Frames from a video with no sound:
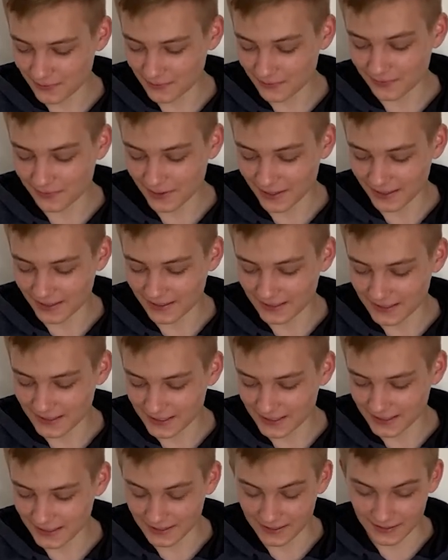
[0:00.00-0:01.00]
But
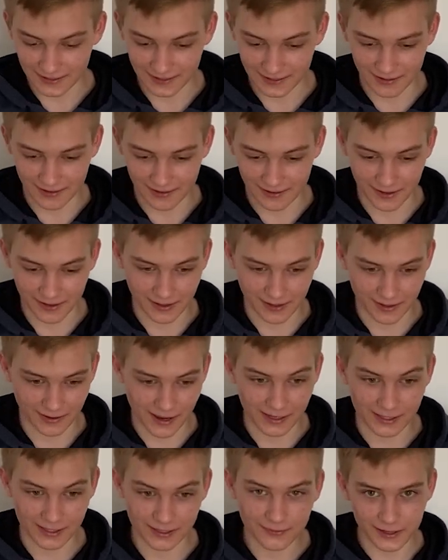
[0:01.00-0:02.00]

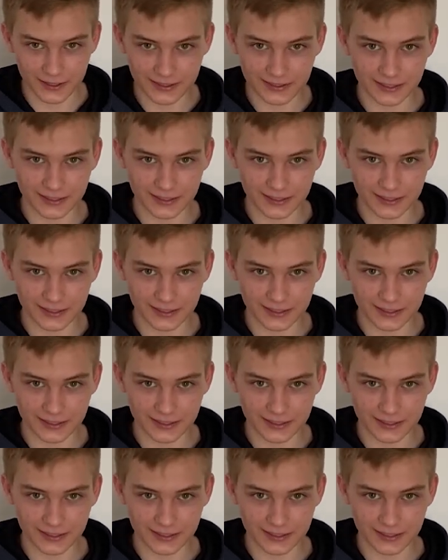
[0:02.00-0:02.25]
as far as I